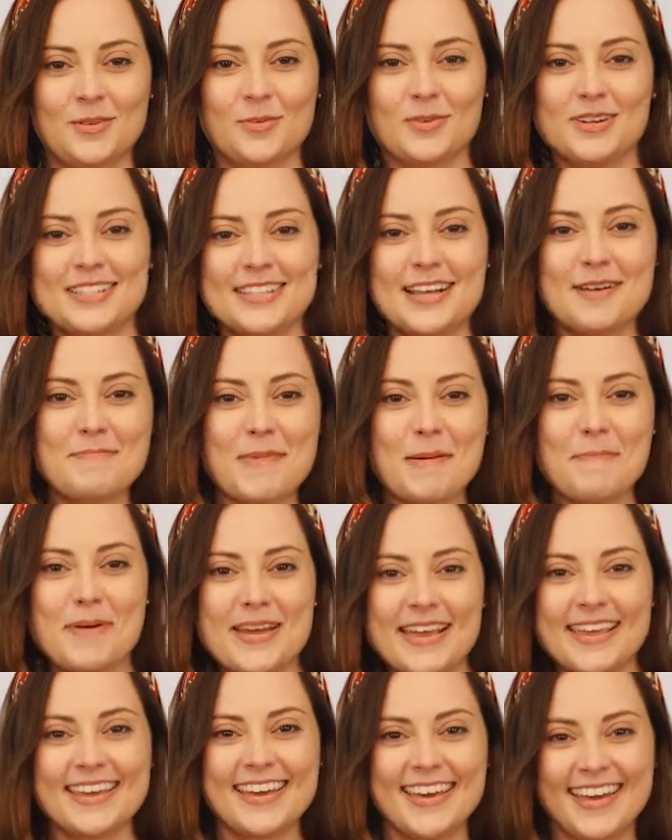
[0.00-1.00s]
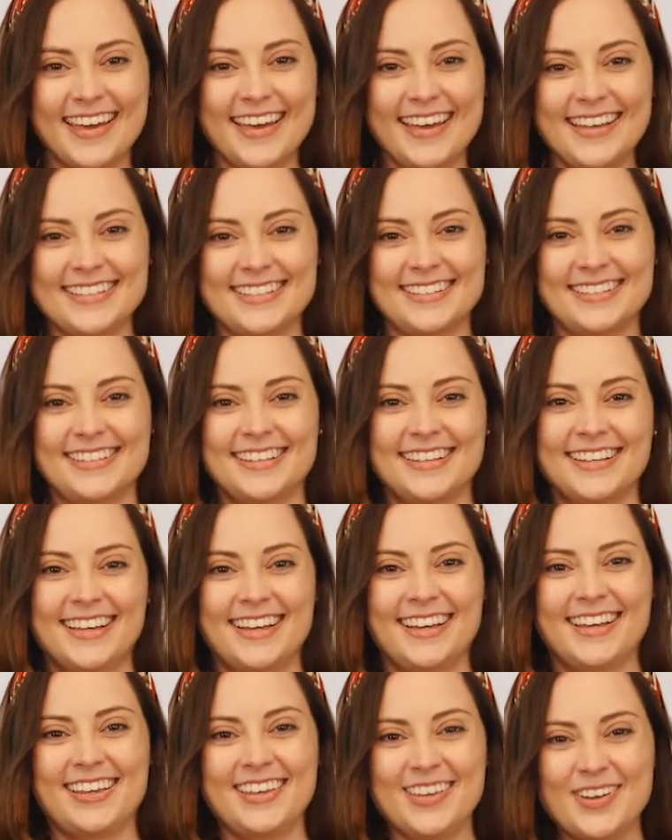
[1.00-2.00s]
What's up, my bakers?
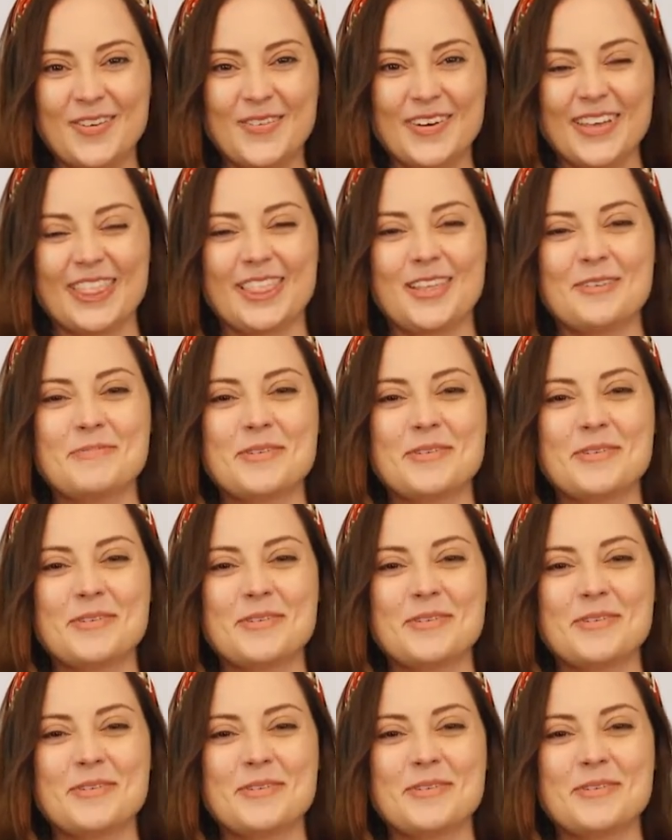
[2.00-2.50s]
You're with Le